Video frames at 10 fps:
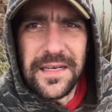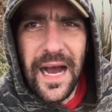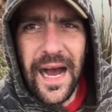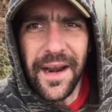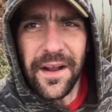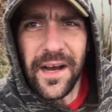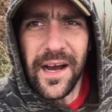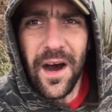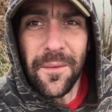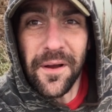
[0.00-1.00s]
and
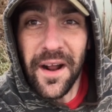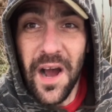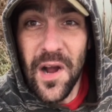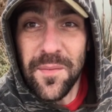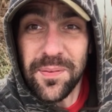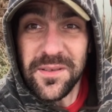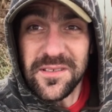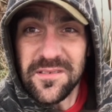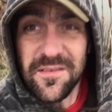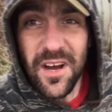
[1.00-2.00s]
I'm going to hope
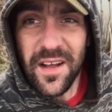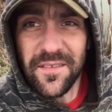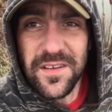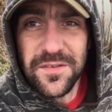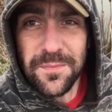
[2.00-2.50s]
that this